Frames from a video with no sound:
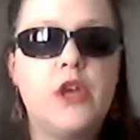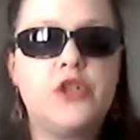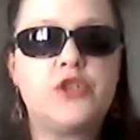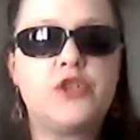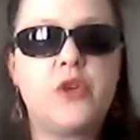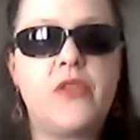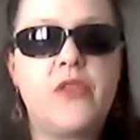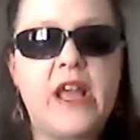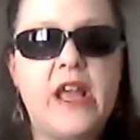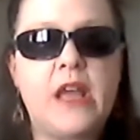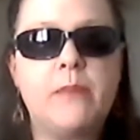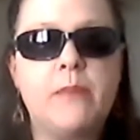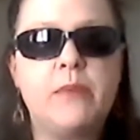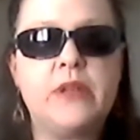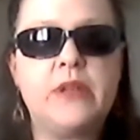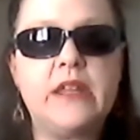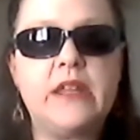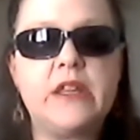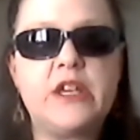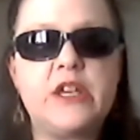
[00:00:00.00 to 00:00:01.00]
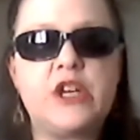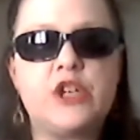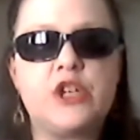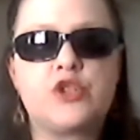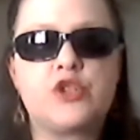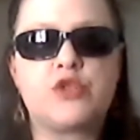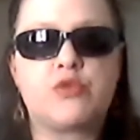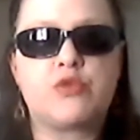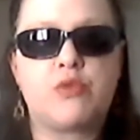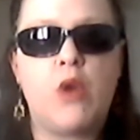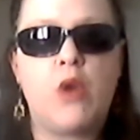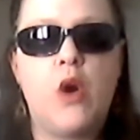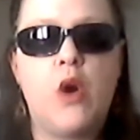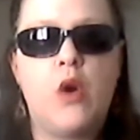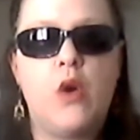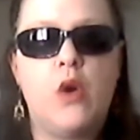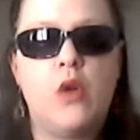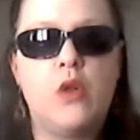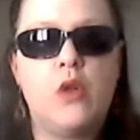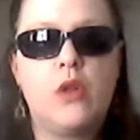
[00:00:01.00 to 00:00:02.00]
So they completely
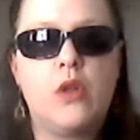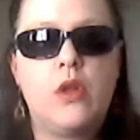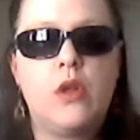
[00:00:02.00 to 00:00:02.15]
control